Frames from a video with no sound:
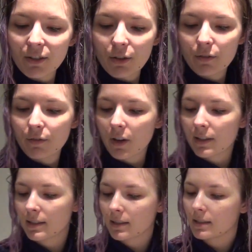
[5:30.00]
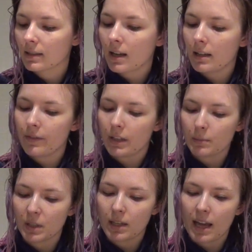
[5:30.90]
so the first colour that
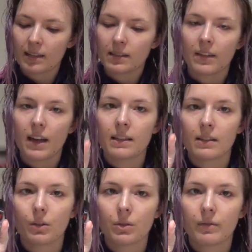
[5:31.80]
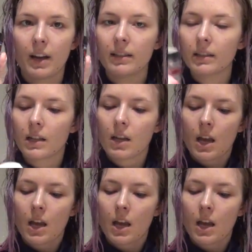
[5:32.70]
I'm going to add to that is ultraviolet.